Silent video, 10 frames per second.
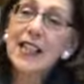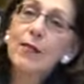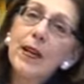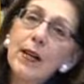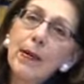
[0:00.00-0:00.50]
there
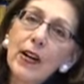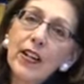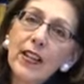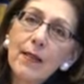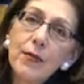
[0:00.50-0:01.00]
been a
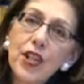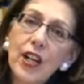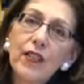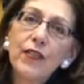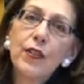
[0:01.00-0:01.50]
paradigm
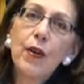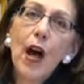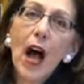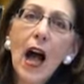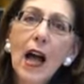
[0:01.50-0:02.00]
shift?
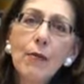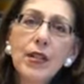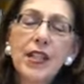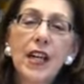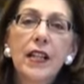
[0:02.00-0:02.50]
I would
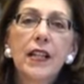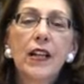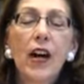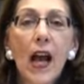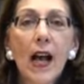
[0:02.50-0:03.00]
say that
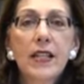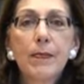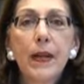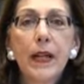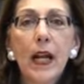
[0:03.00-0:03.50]
there has
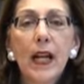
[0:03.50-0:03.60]
been,